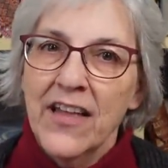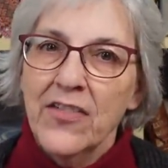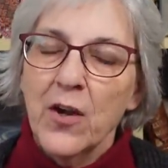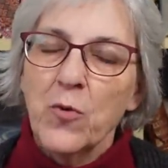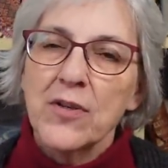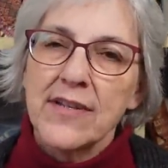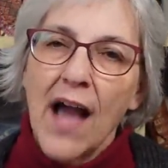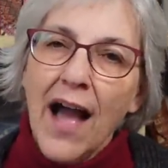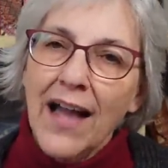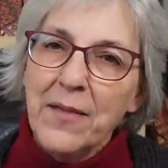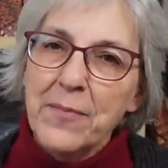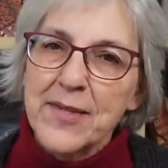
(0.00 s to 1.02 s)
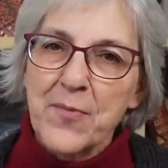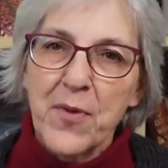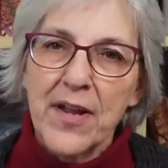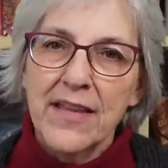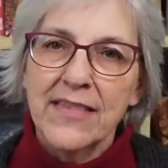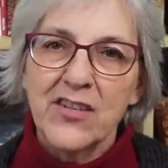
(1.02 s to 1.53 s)
There were times
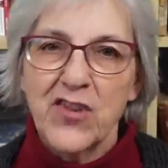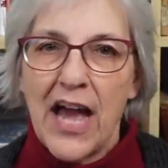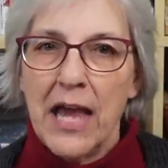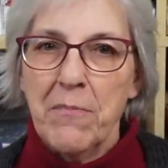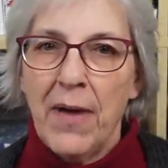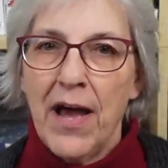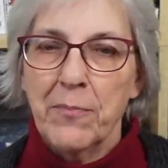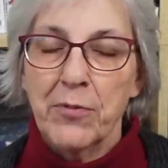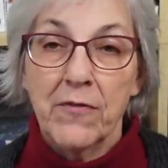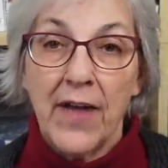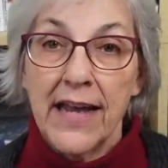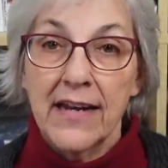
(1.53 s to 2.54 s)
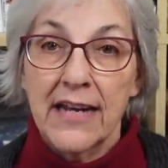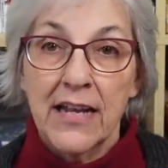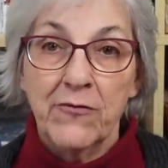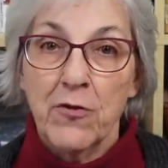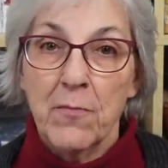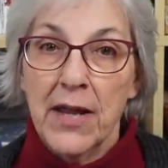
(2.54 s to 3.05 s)
when the chatbot provided
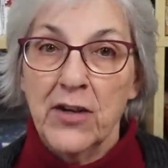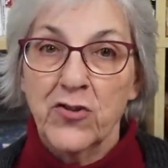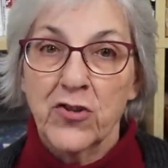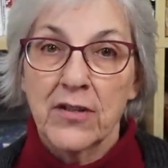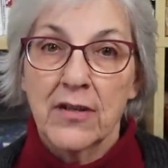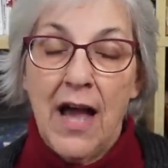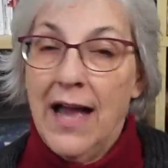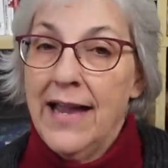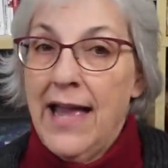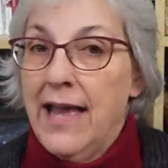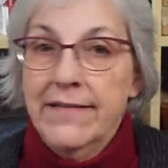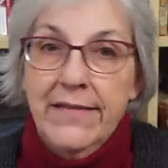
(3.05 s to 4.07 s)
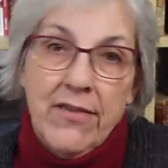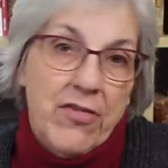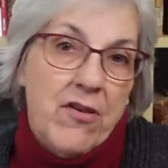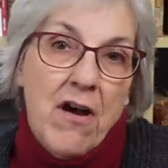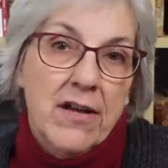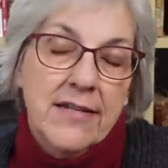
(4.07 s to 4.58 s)
information I hadn't
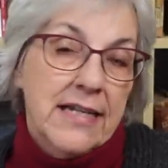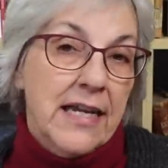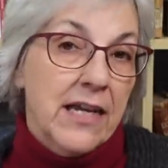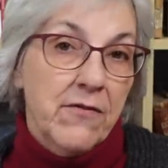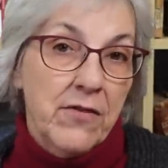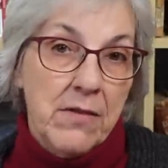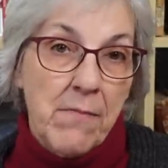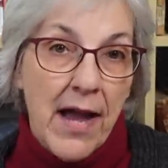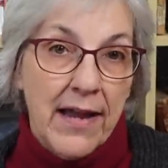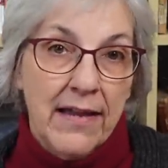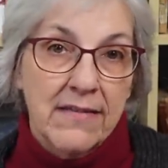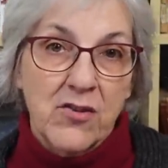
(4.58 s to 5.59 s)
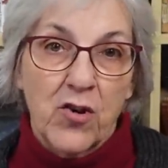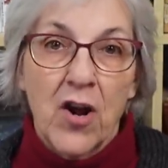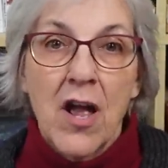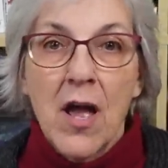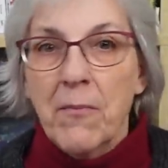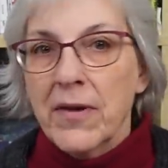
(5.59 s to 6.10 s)
thought to give in my answer,
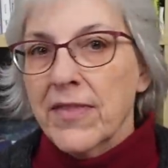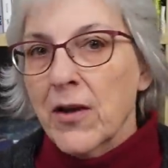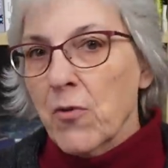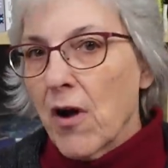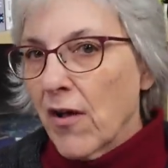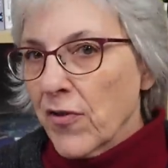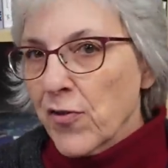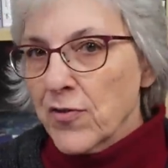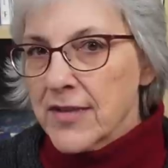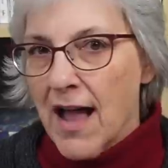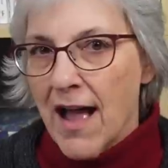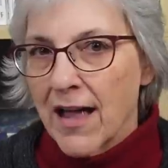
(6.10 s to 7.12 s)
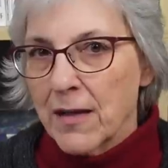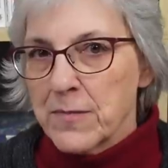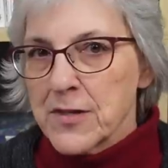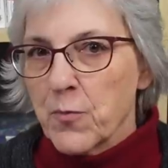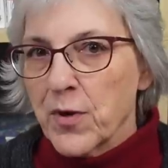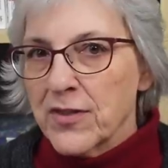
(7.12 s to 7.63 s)
but there were also
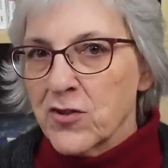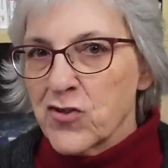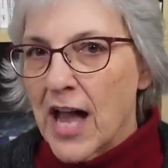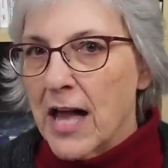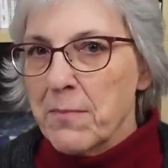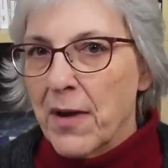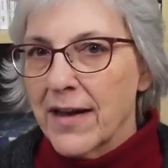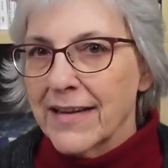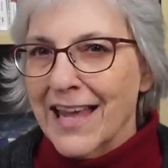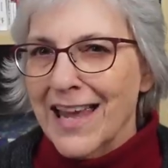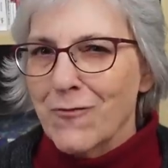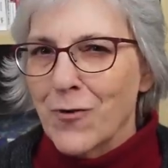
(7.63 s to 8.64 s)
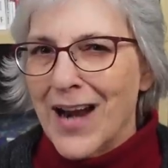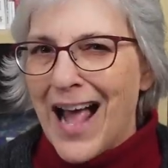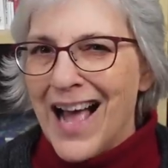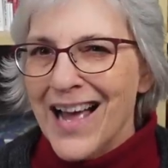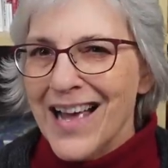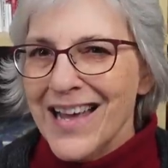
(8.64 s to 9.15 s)
times when the chatbot gave what
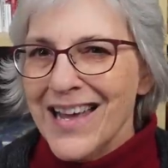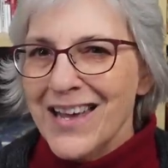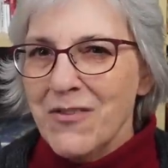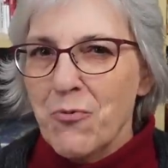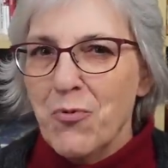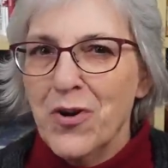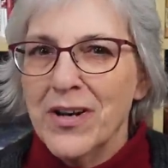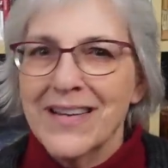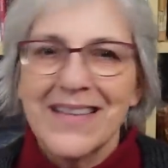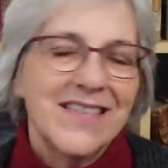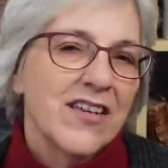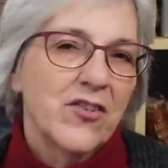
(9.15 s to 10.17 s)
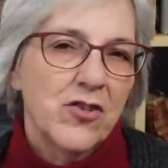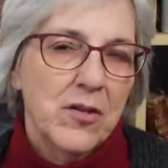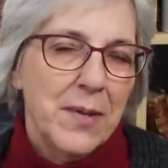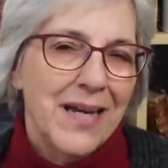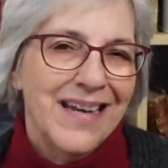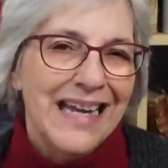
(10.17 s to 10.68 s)
I would consider to
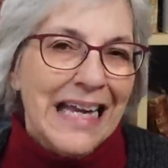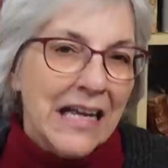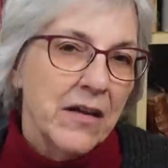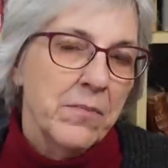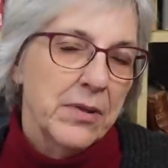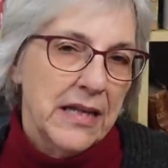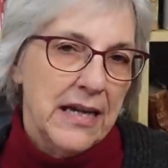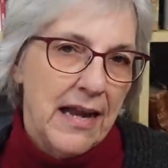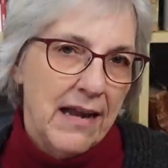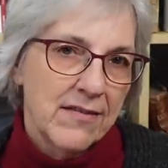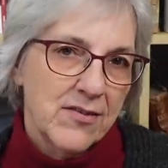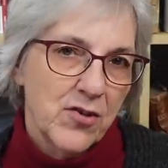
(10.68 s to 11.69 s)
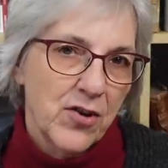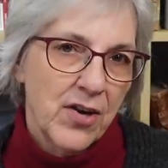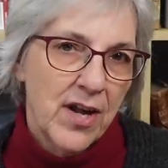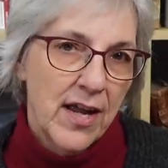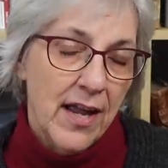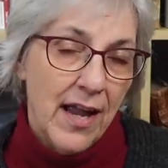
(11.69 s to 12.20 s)
be an incomplete answer,
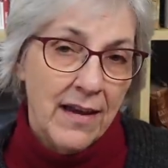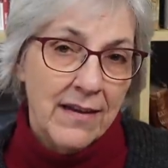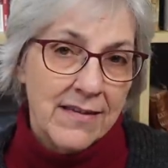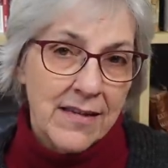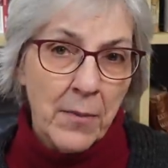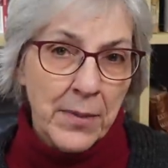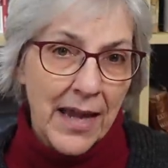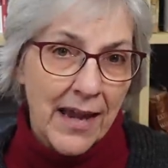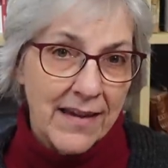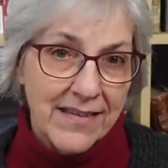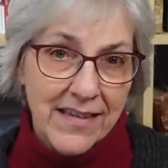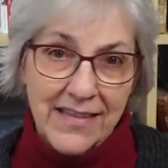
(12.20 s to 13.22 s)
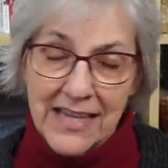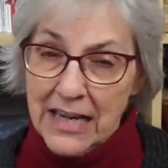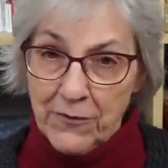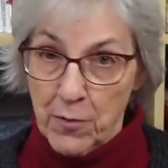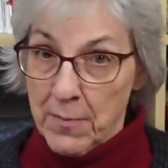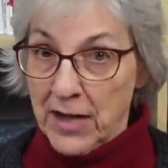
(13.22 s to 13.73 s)
and in some cases, the
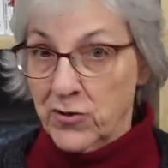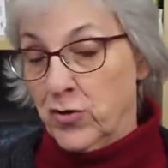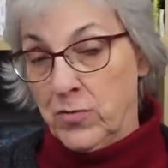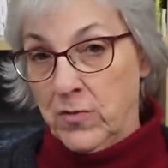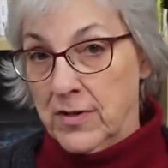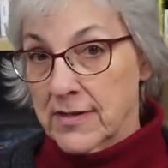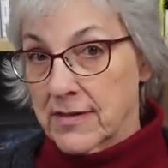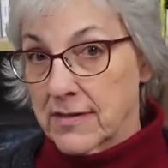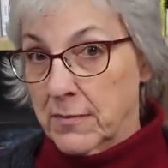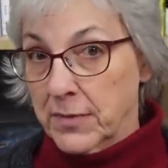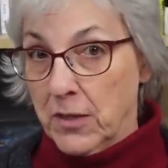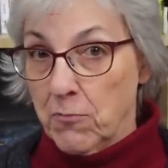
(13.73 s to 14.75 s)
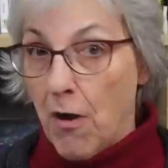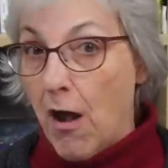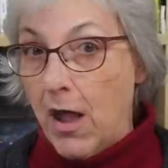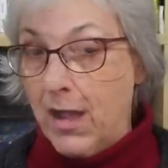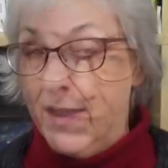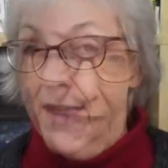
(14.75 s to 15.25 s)
information was simply
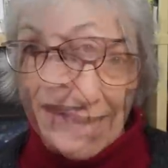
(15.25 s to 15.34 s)
wrong.